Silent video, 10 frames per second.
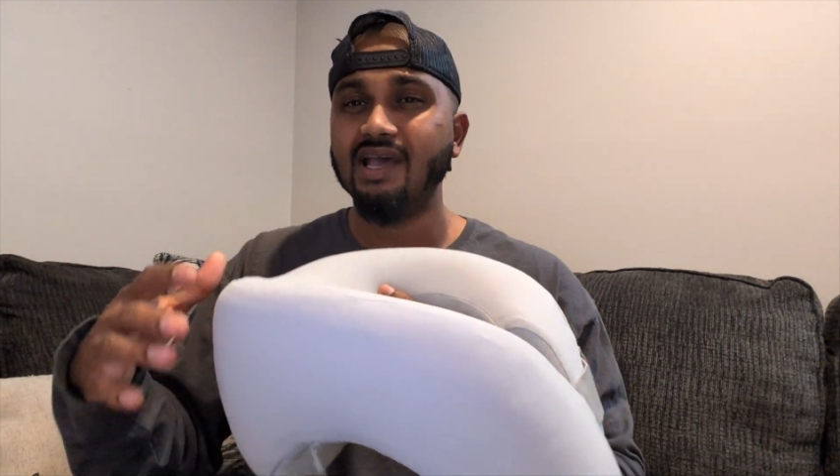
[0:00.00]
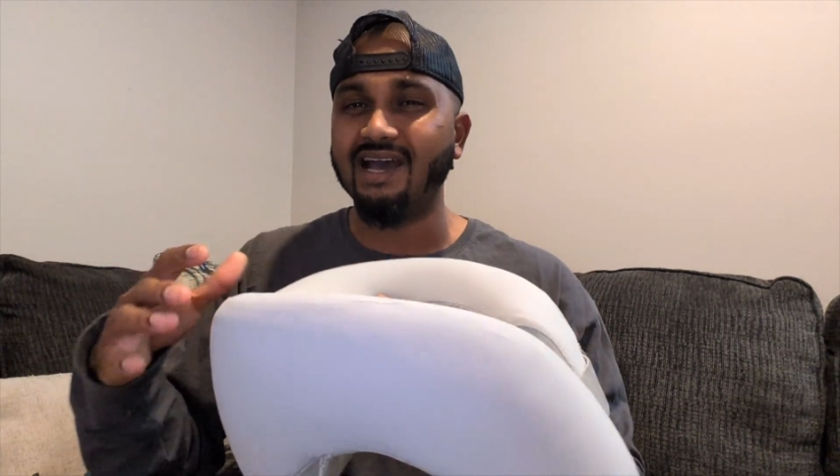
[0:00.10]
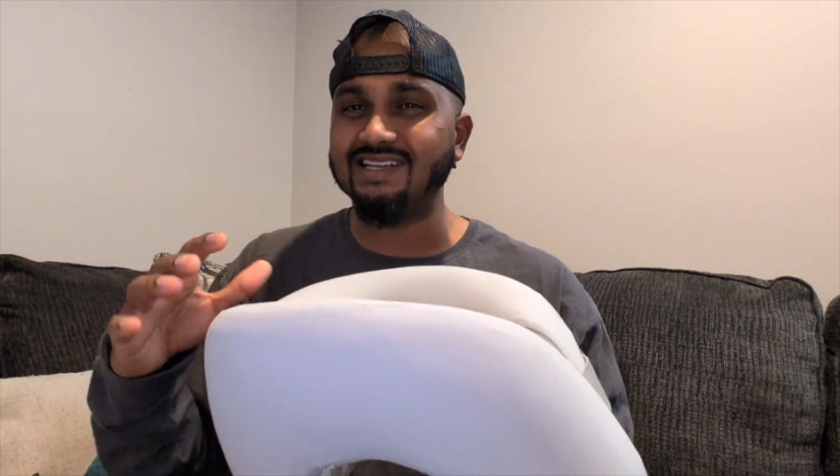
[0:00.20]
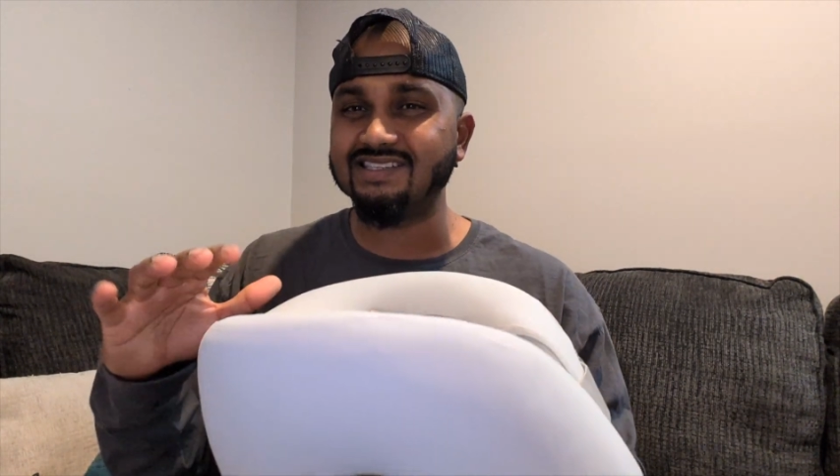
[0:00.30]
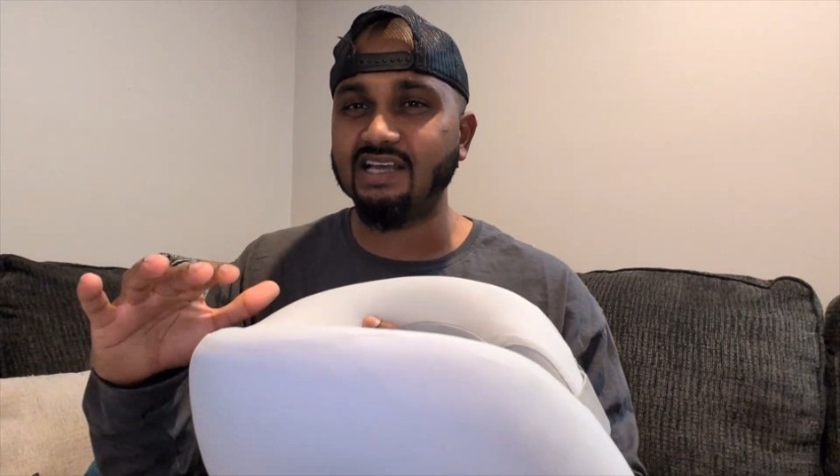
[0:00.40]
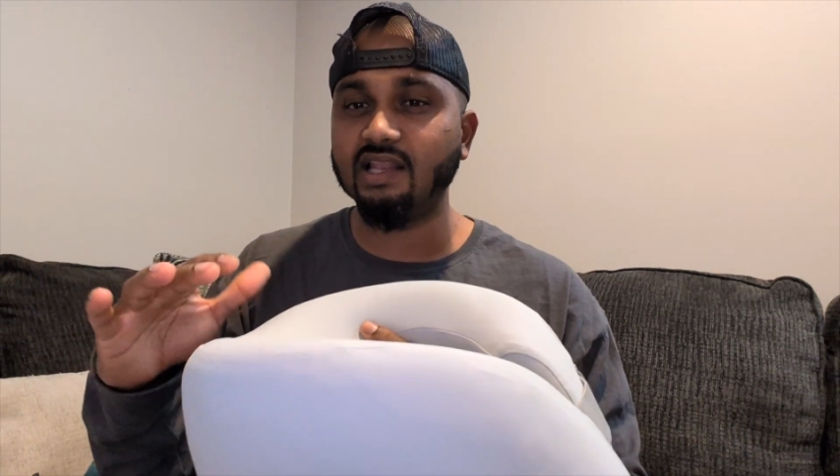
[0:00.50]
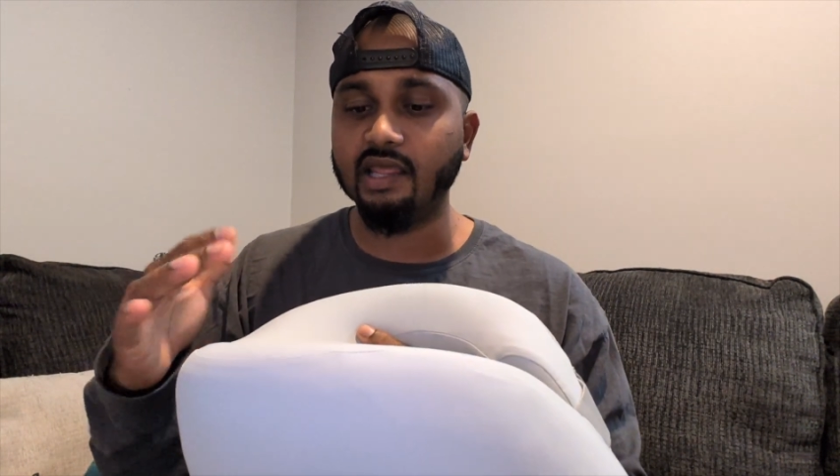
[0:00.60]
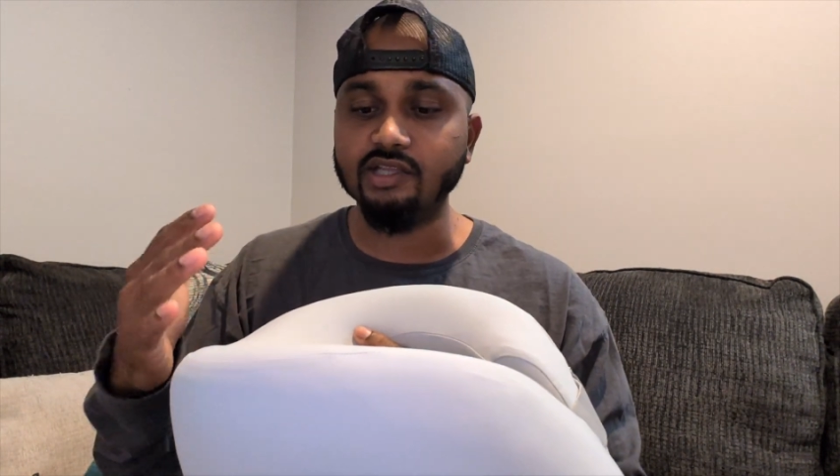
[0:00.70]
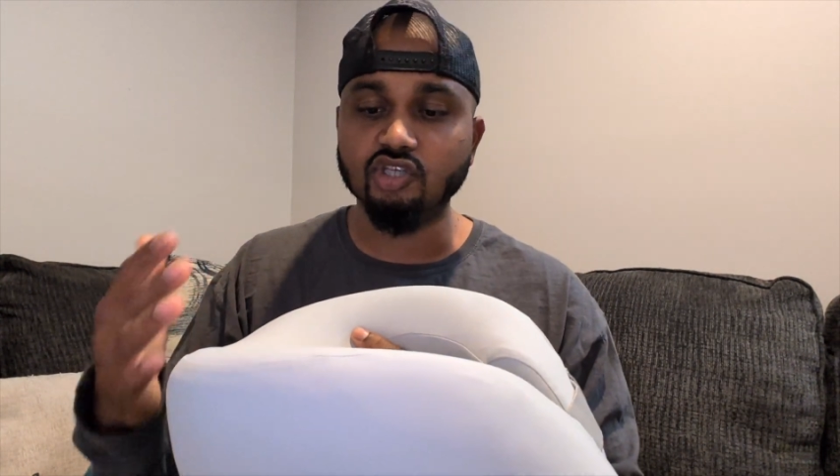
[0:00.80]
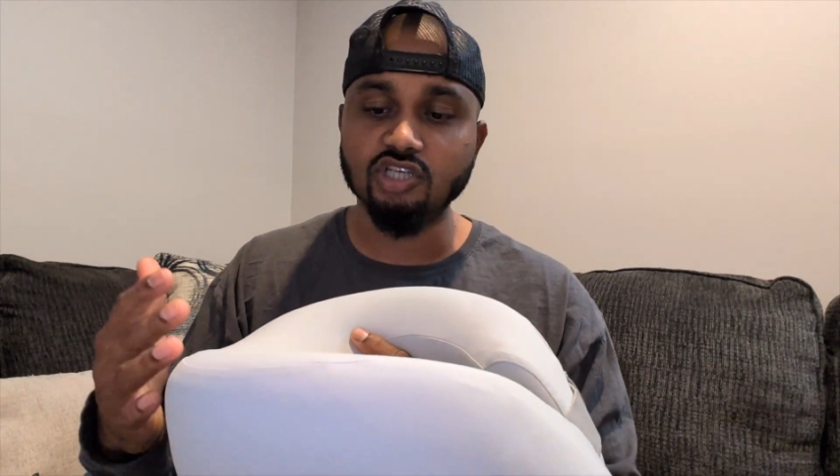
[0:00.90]
and it's not
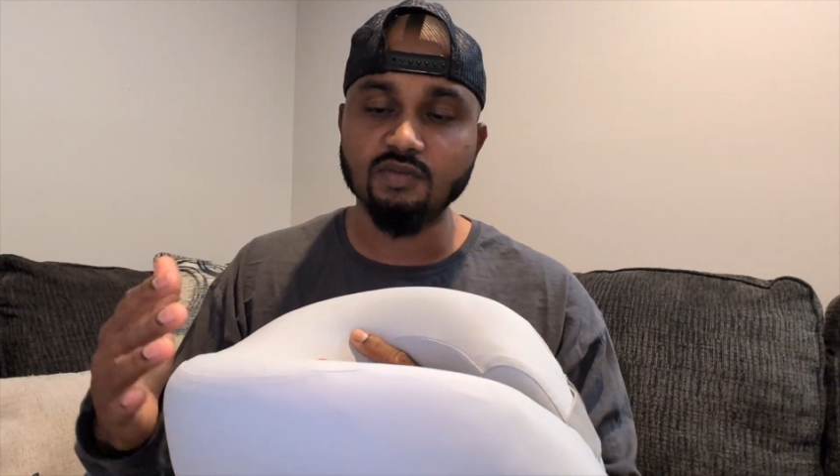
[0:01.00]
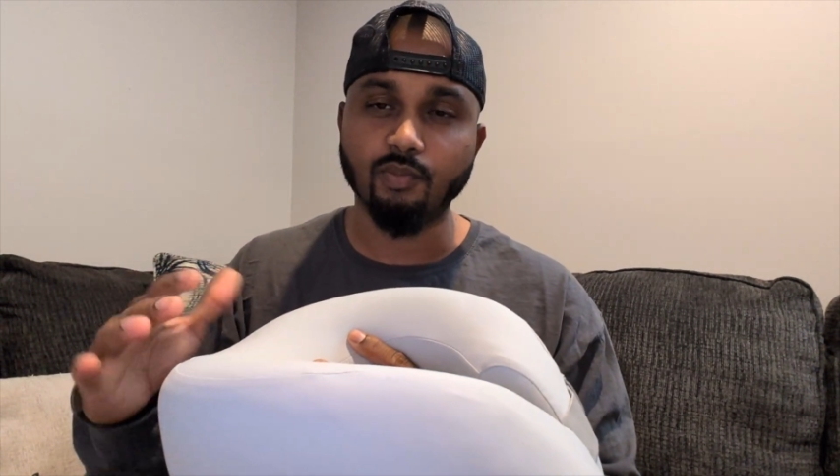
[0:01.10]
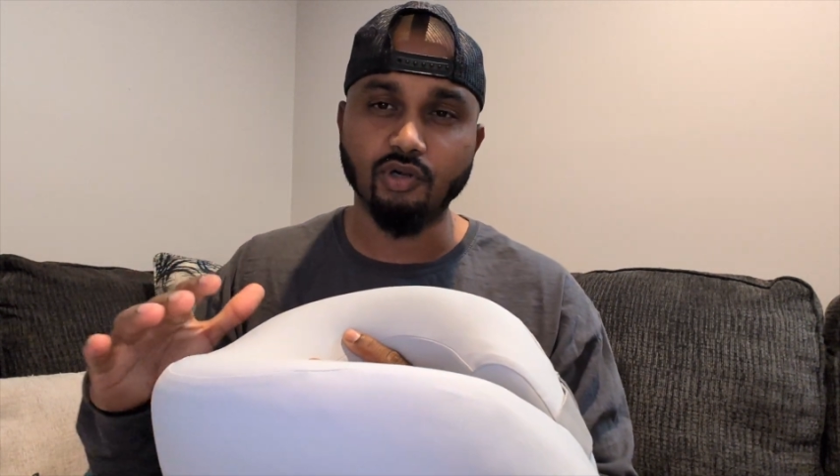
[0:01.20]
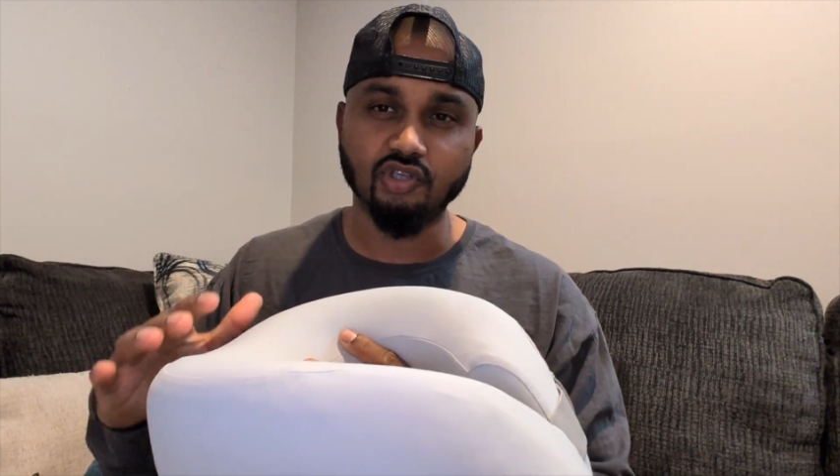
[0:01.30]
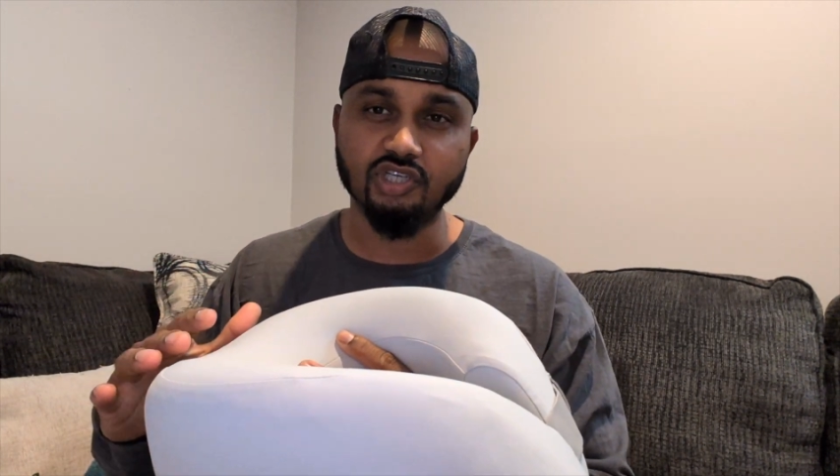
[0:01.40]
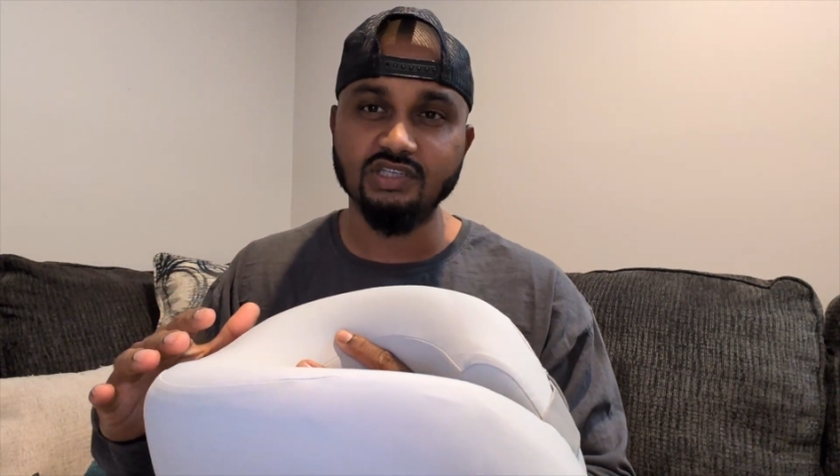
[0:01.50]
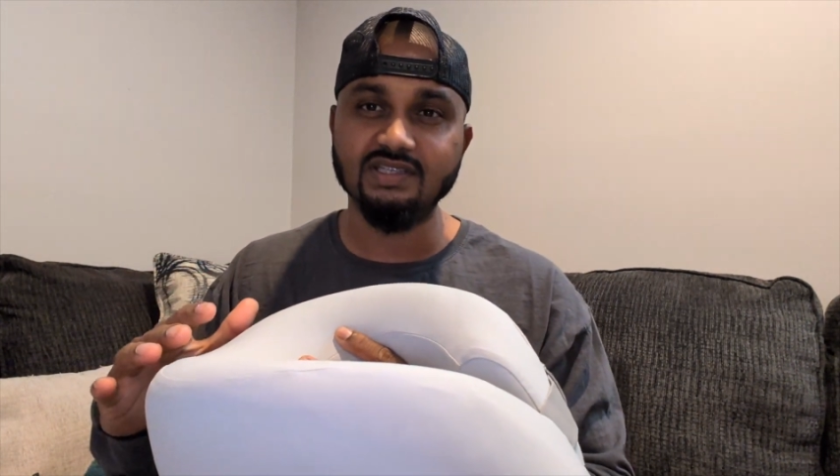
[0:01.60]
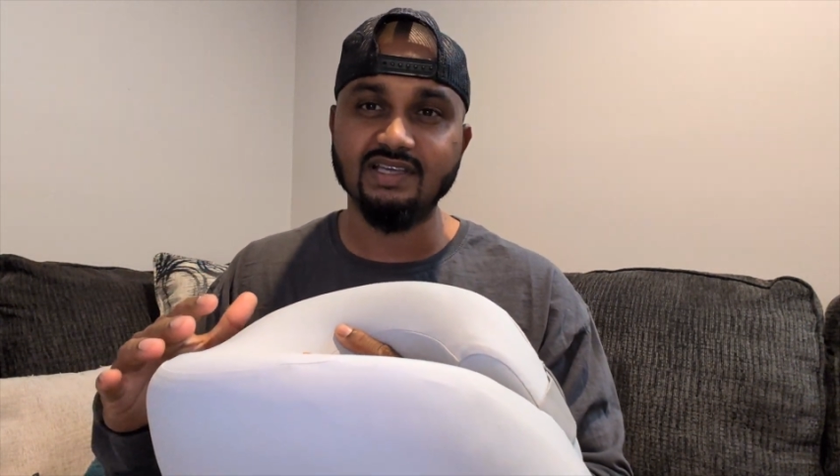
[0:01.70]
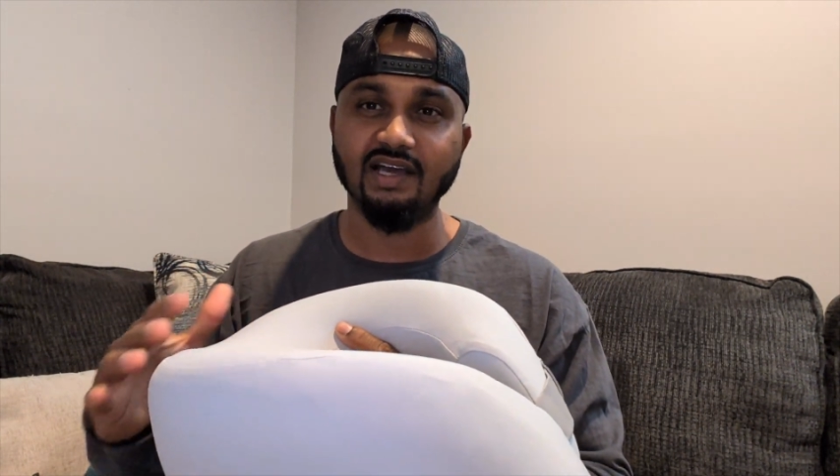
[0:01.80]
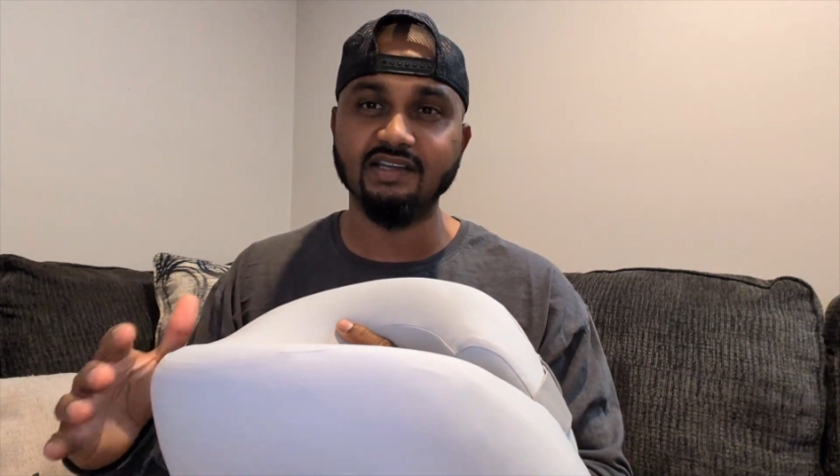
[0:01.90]
like cheap or
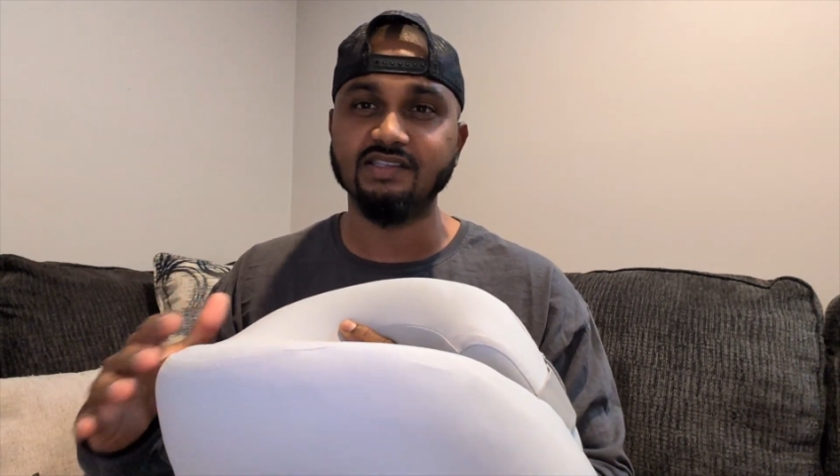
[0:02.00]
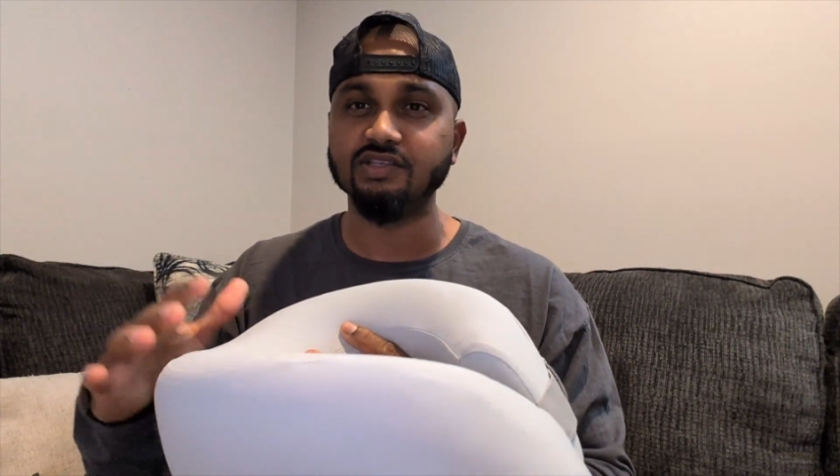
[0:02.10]
cheesy kind,